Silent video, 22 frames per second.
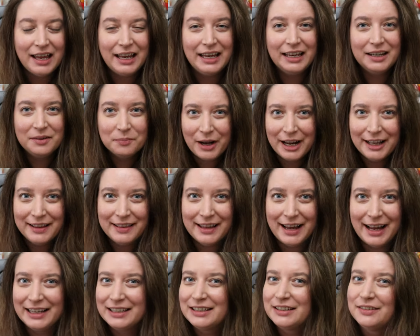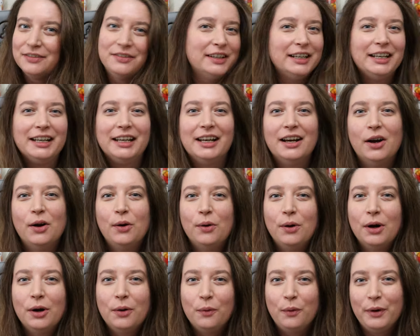In my last
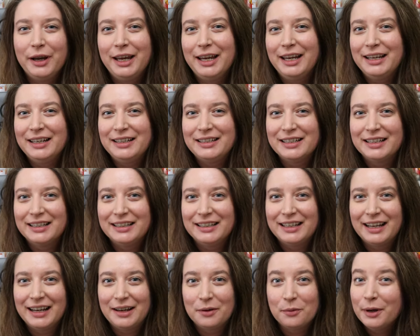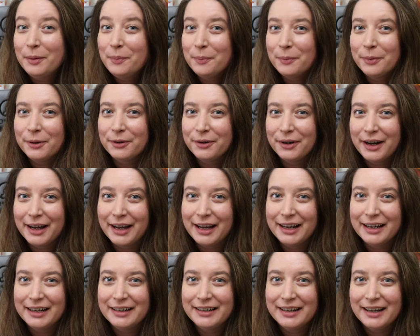video, we did a whip
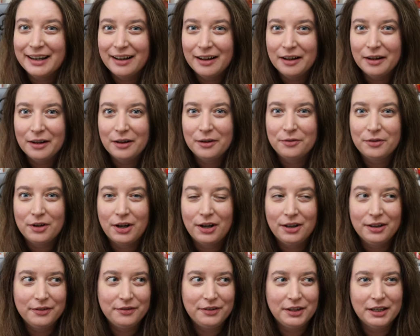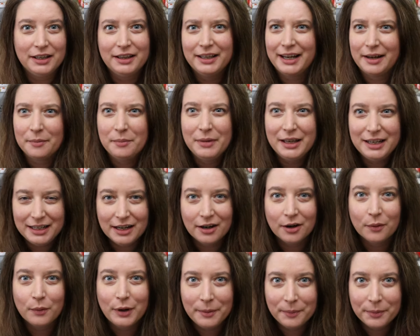parade of all of the, like a
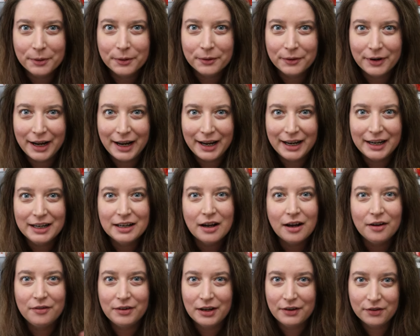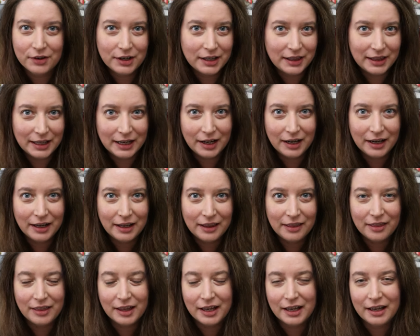mid-year whip parade of
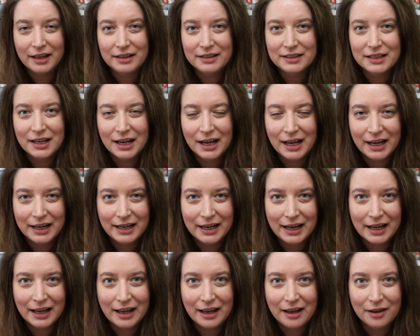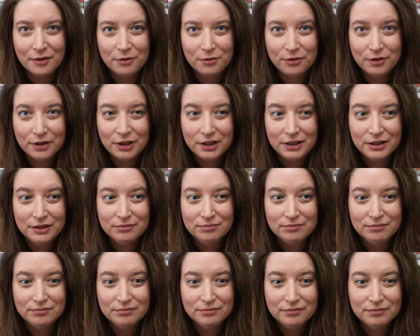everything that I have
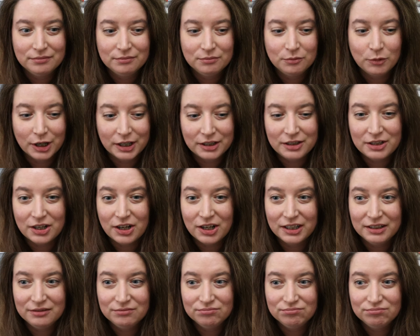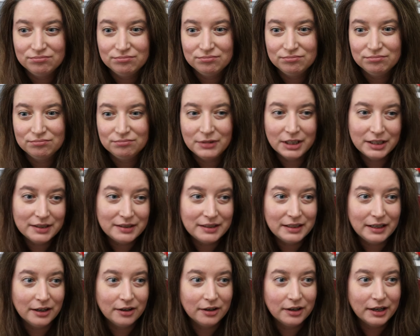worked on
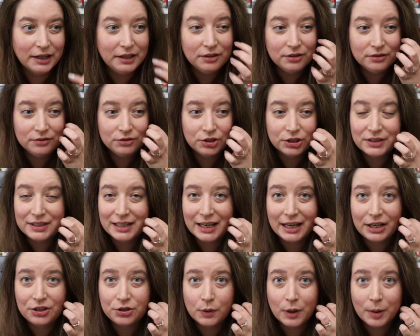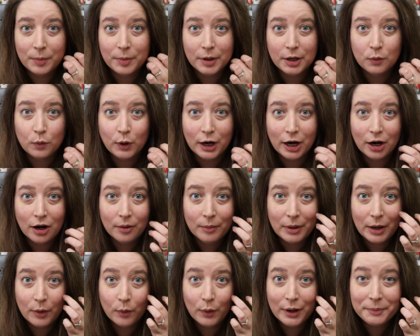this year and just to catch you up on where all
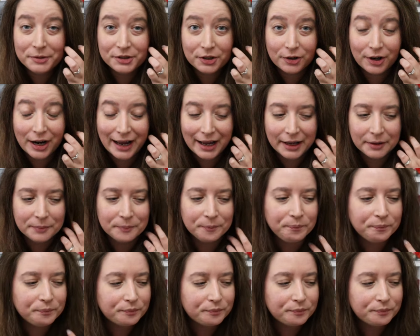my whips are at.